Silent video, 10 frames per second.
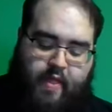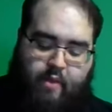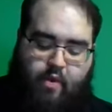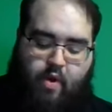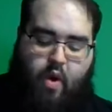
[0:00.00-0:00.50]
And
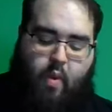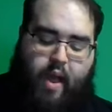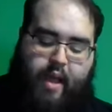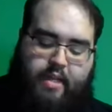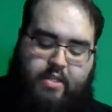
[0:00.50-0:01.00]
they will go
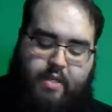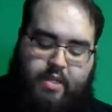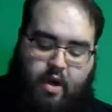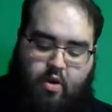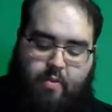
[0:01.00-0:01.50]
away into
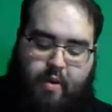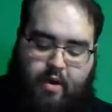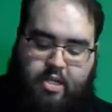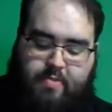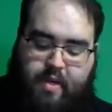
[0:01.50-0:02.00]
eternal
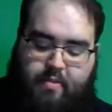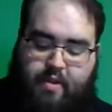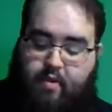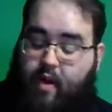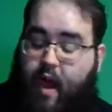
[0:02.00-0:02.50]
punishment,
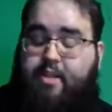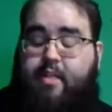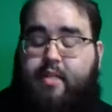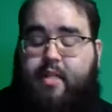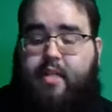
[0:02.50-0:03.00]
but the
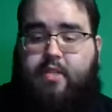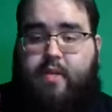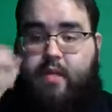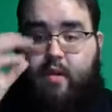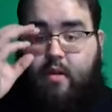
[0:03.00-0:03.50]
righteous
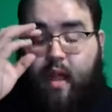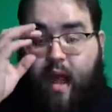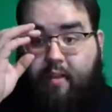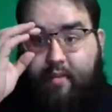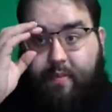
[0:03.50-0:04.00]
into eternal
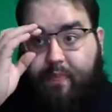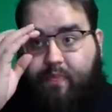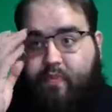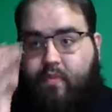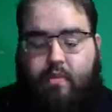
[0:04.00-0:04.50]
life.
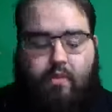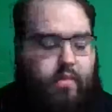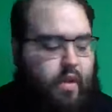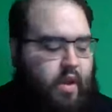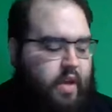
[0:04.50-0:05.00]

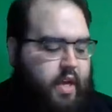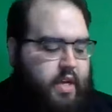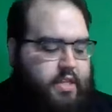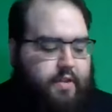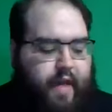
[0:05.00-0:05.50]

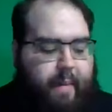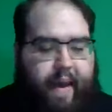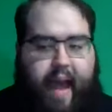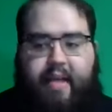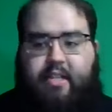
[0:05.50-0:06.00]
So
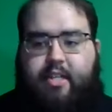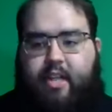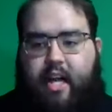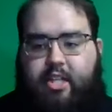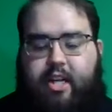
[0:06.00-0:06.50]
that
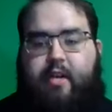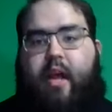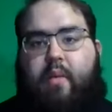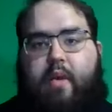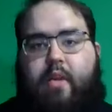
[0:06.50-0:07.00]
passage, I share
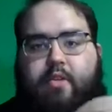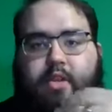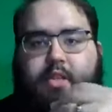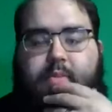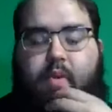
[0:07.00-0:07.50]
that with you
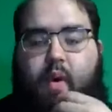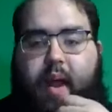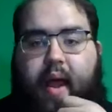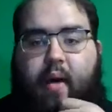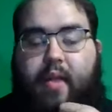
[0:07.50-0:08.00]
just to
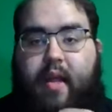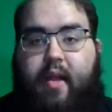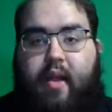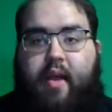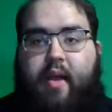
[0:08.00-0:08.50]
point out
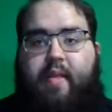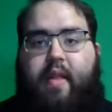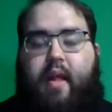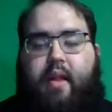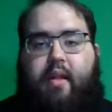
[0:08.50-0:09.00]
that
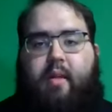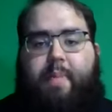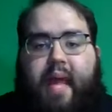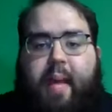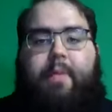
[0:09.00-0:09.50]
the
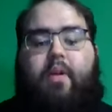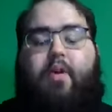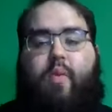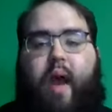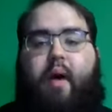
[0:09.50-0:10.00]
people
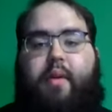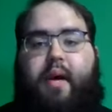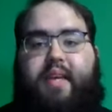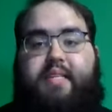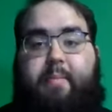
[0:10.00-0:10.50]
around